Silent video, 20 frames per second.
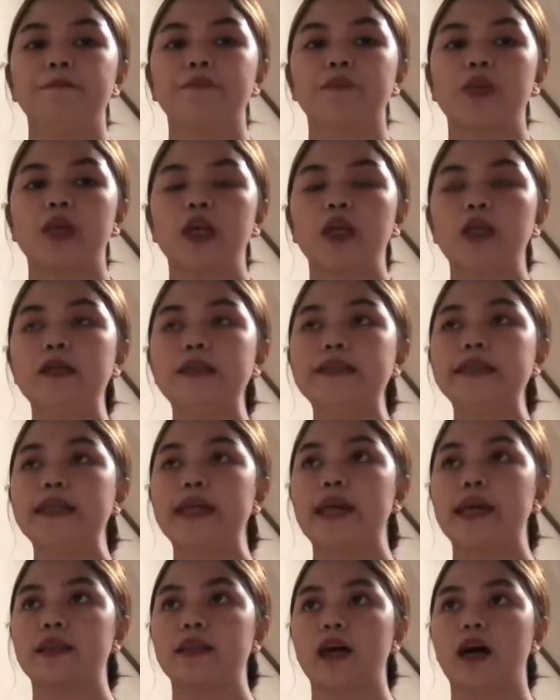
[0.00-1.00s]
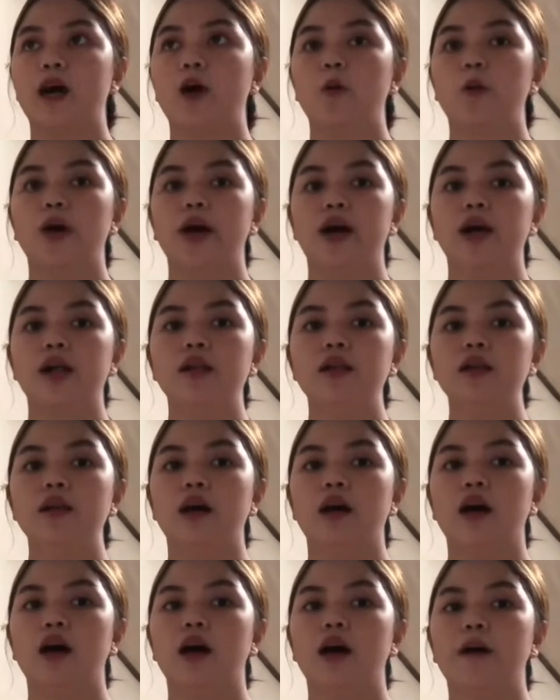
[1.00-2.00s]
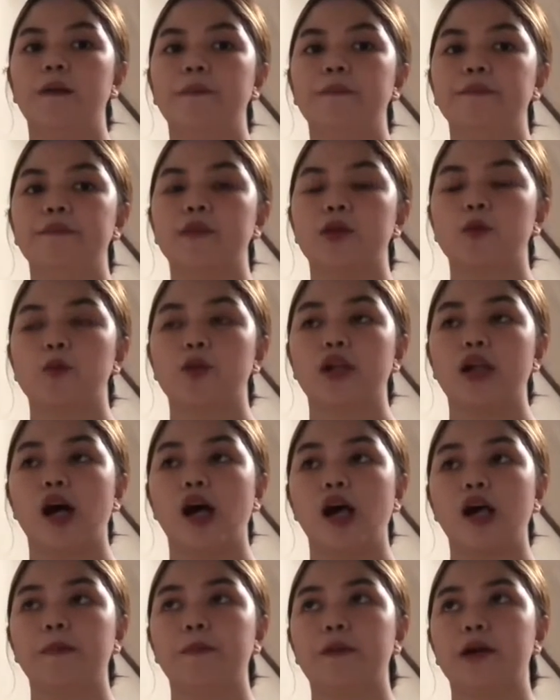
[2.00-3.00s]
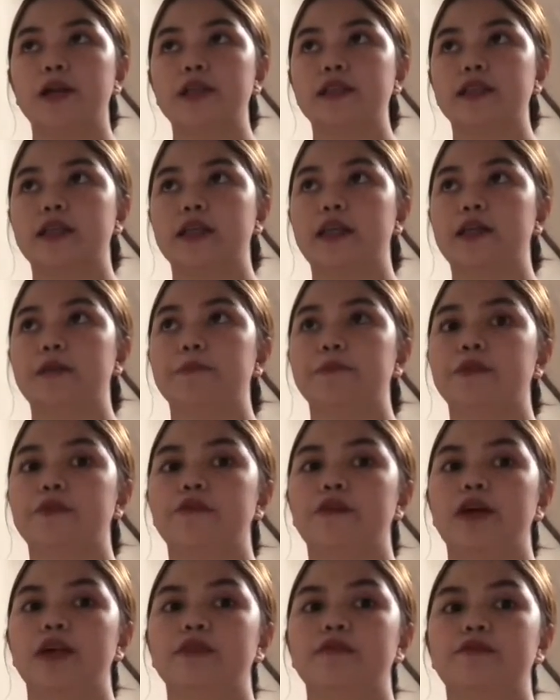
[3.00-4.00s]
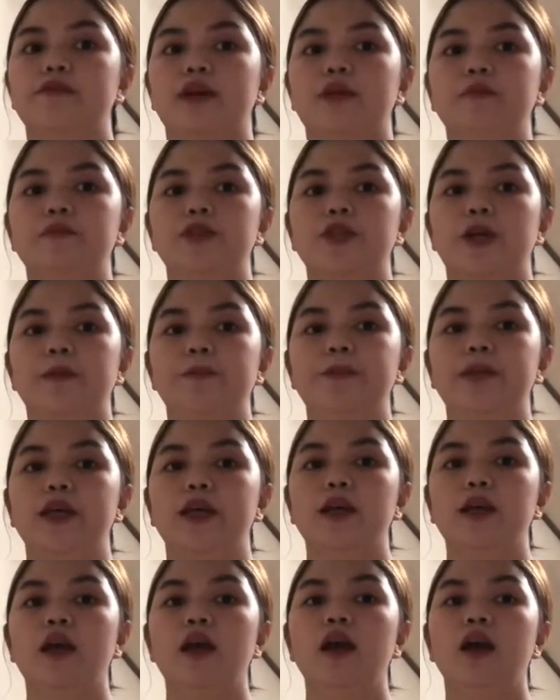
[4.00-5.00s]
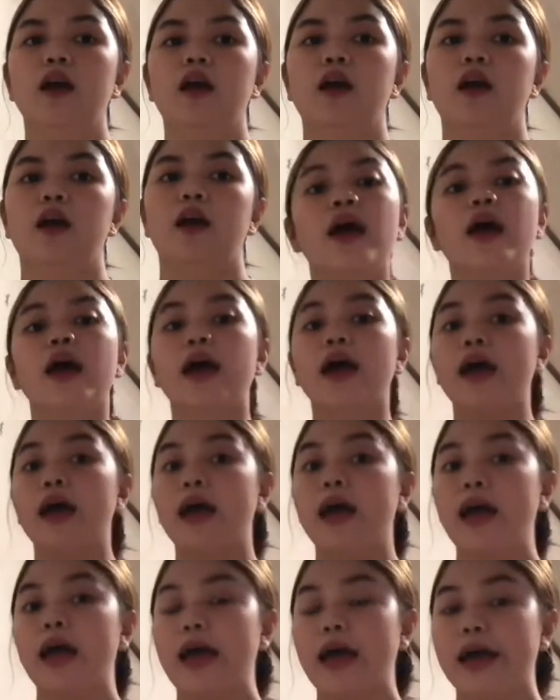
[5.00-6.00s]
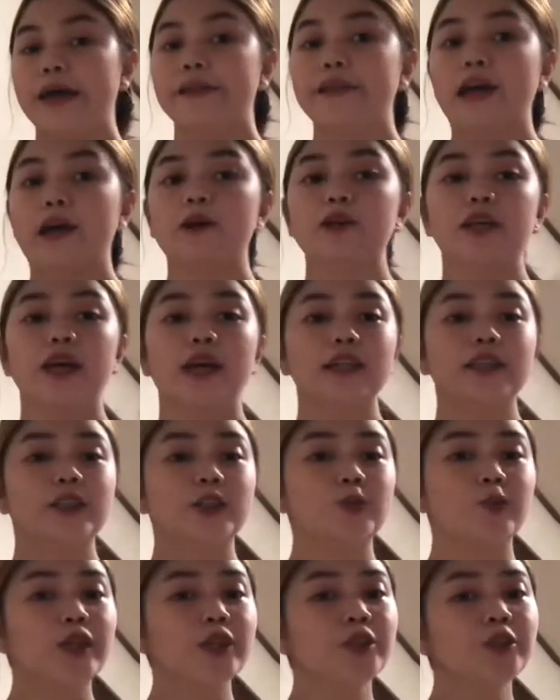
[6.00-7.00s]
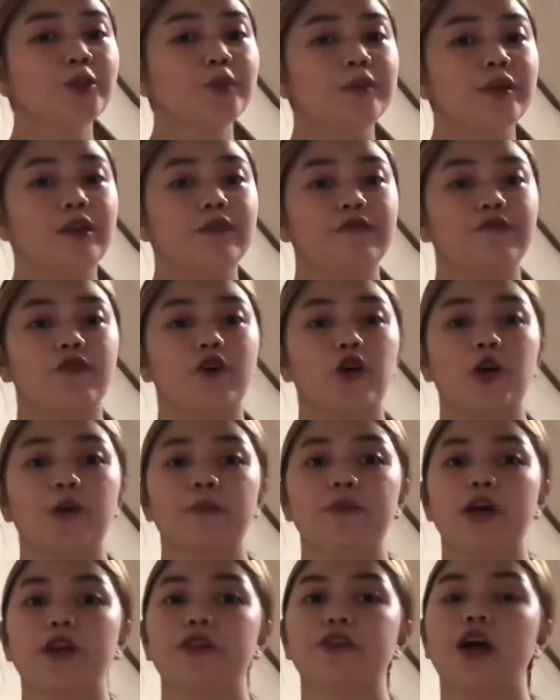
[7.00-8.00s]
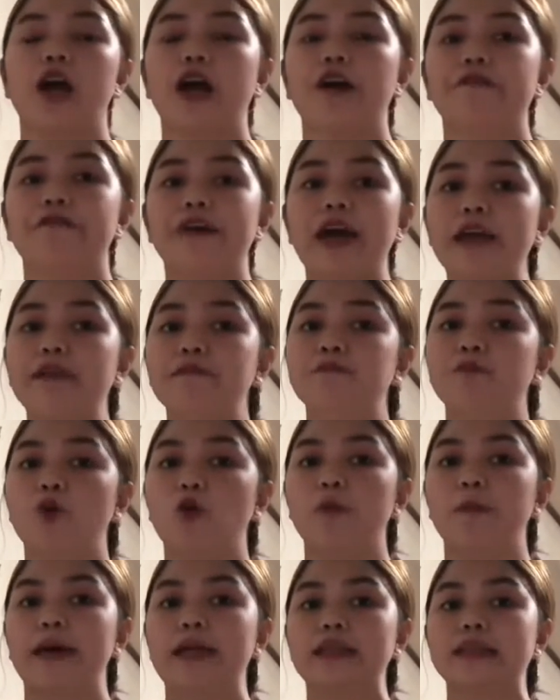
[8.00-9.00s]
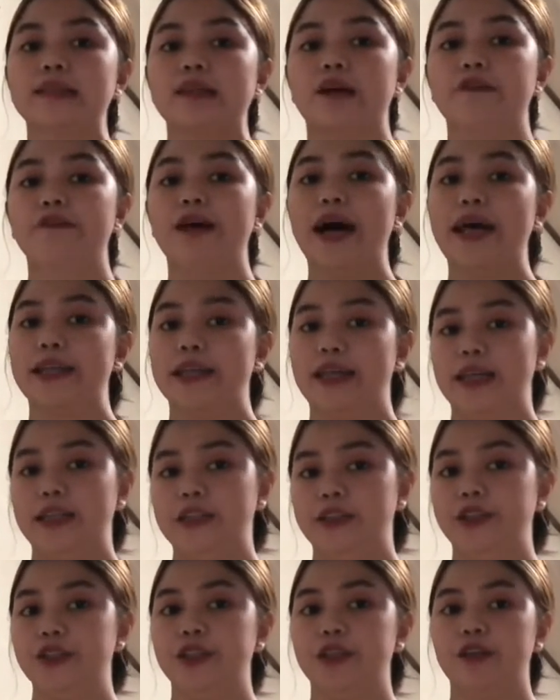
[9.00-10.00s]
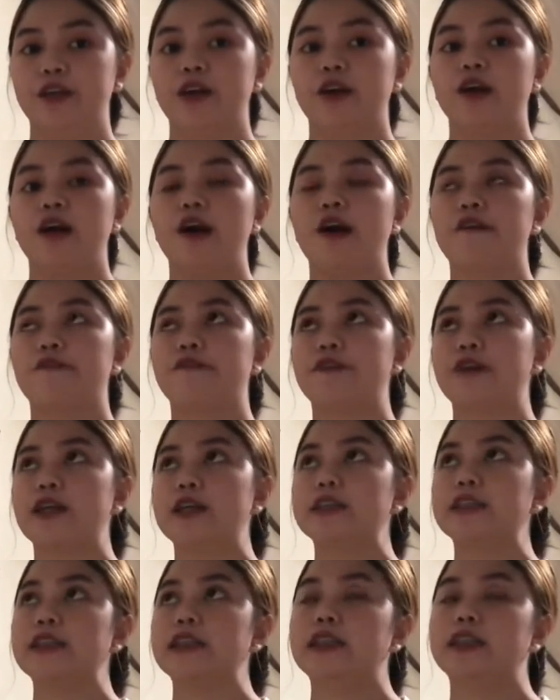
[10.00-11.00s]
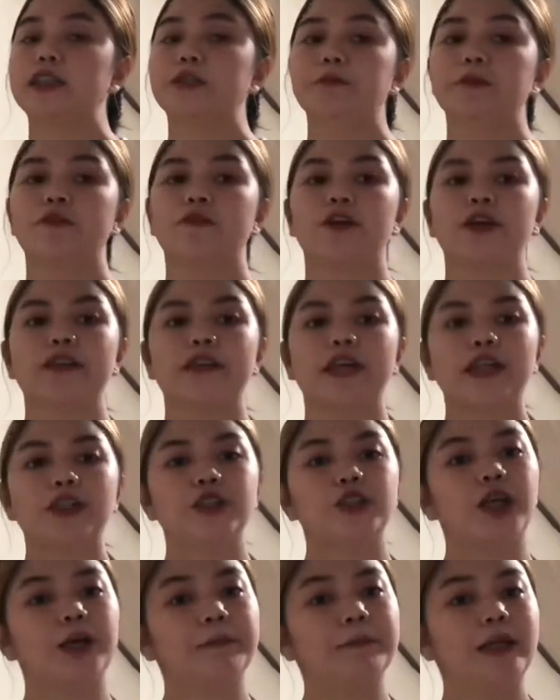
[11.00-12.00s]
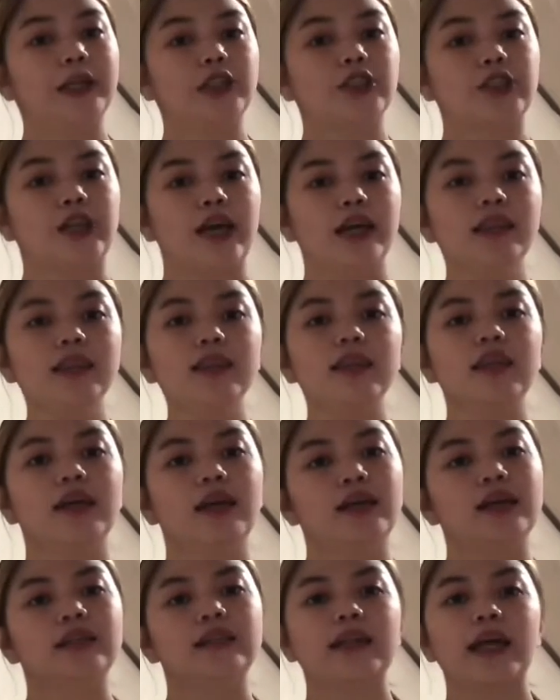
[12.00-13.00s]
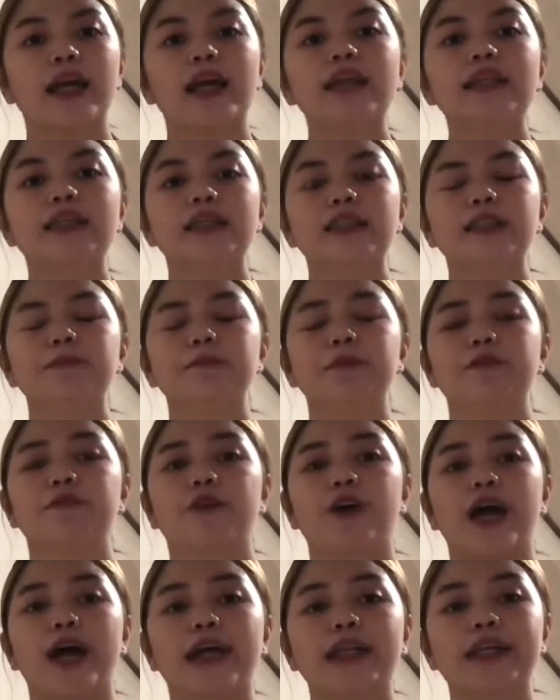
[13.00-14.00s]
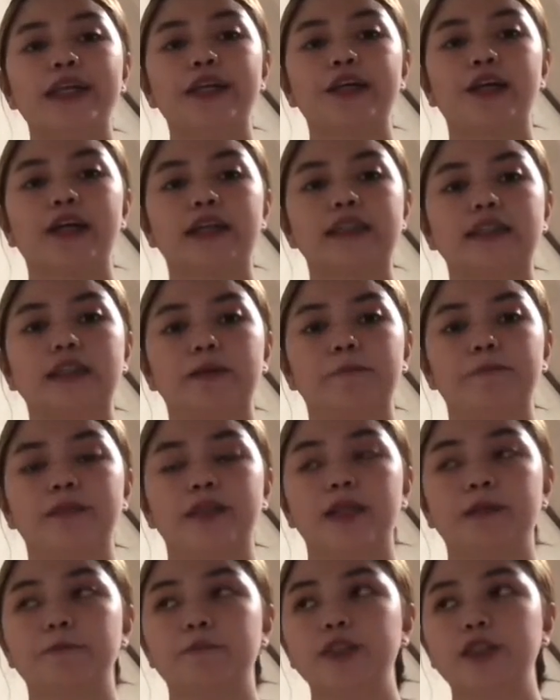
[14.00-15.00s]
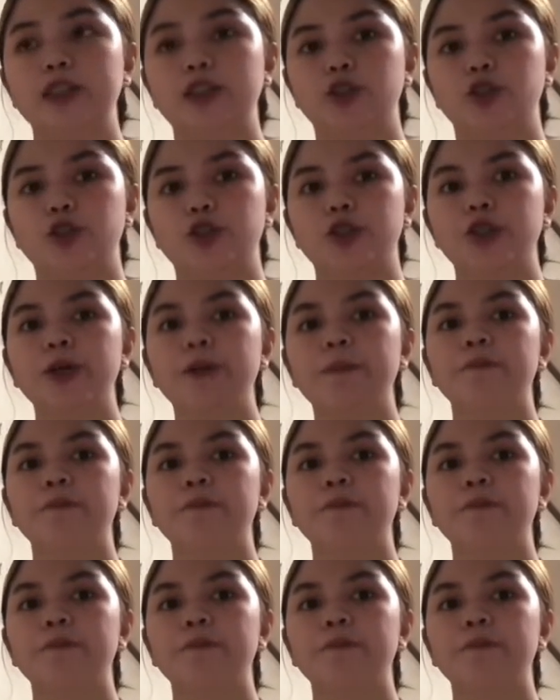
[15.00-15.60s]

Using a towel will help our skin prevent from trapping. And I just want you to be informed that there are 5 moments of hand hygiene. First is before touching a patient. Second is before a clean or aseptic procedure.